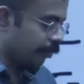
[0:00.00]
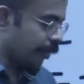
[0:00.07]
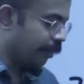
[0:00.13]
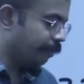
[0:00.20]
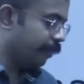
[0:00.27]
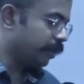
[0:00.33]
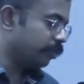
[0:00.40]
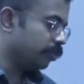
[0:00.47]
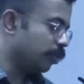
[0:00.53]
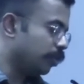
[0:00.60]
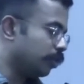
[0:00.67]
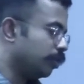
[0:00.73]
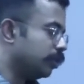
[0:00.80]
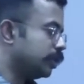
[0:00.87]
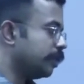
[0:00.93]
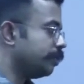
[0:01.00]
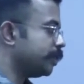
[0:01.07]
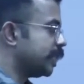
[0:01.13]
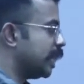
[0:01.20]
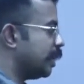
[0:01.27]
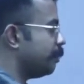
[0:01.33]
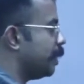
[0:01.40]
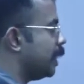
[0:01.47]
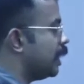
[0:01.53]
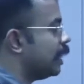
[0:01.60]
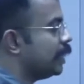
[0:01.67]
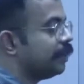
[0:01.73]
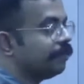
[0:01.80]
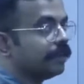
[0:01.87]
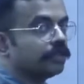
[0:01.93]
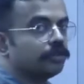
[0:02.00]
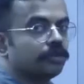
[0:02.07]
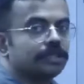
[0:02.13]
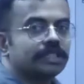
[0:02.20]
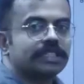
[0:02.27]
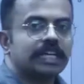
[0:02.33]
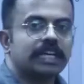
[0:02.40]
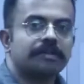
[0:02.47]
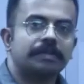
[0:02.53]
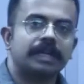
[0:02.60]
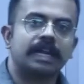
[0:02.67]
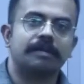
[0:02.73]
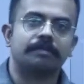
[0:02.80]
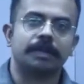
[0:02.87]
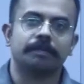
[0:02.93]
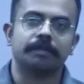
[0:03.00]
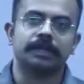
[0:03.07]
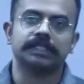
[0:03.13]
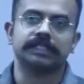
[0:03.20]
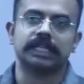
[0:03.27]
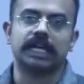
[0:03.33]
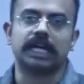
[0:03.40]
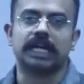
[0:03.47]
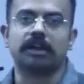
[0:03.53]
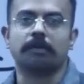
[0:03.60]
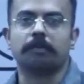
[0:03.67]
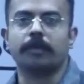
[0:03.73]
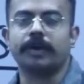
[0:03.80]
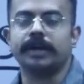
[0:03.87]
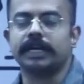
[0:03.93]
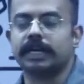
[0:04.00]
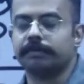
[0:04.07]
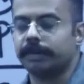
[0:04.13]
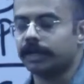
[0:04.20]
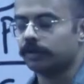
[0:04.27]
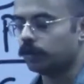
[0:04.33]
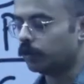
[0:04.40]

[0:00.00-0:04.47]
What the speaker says: So even though the chairman and members are appointed by